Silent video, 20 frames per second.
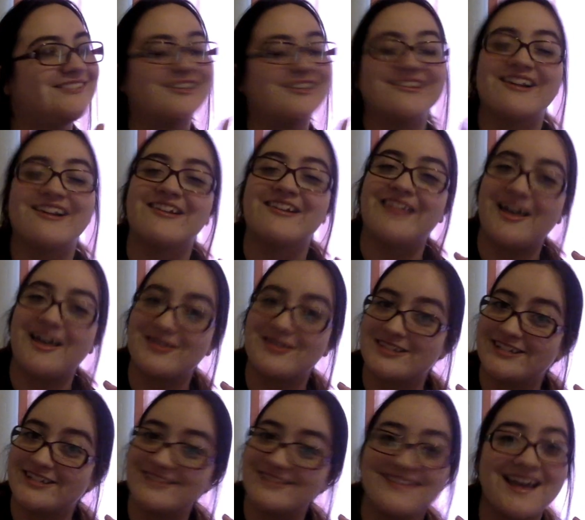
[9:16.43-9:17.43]
You're not allowed to
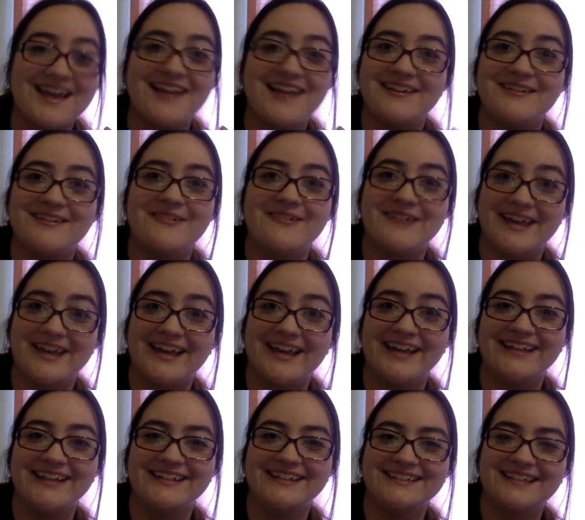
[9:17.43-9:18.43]
do that.
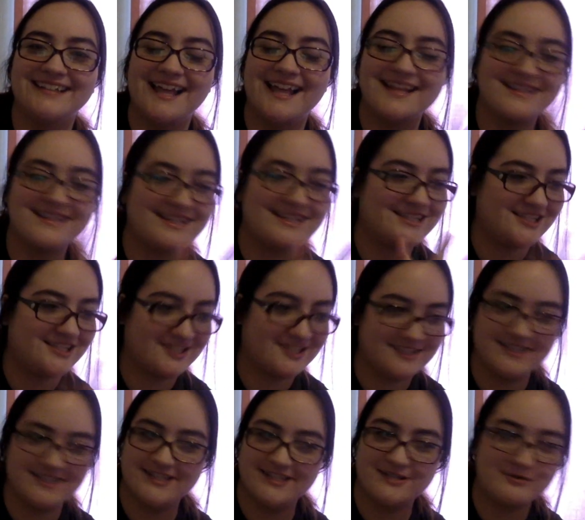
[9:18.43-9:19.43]
Okay? That that's
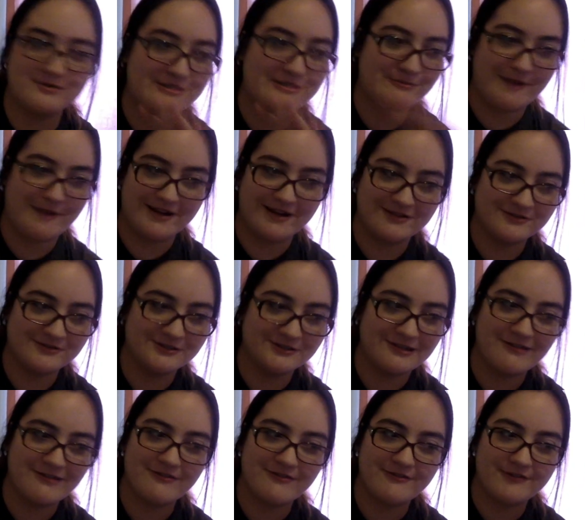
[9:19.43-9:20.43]
just just
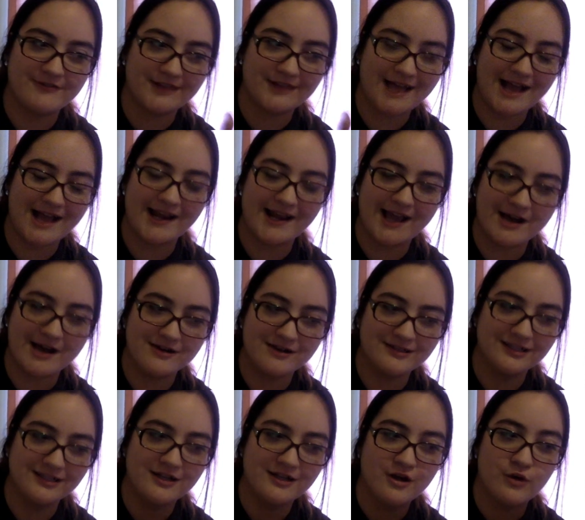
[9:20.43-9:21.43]
respectful, flat out
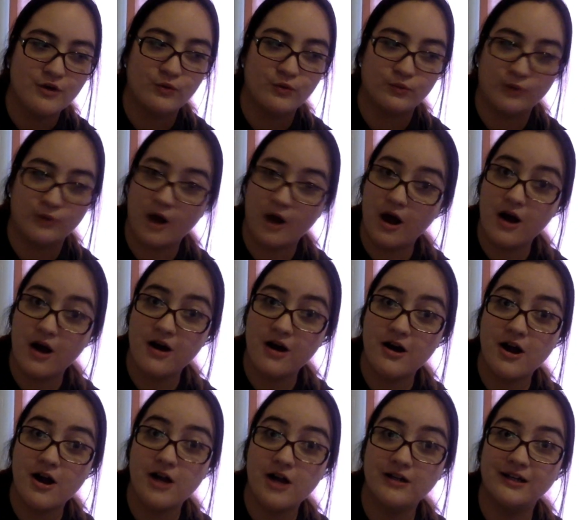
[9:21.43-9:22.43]

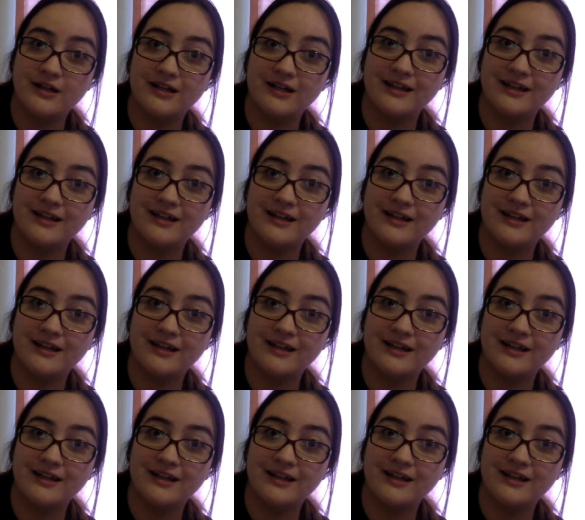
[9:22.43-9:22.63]
wrong.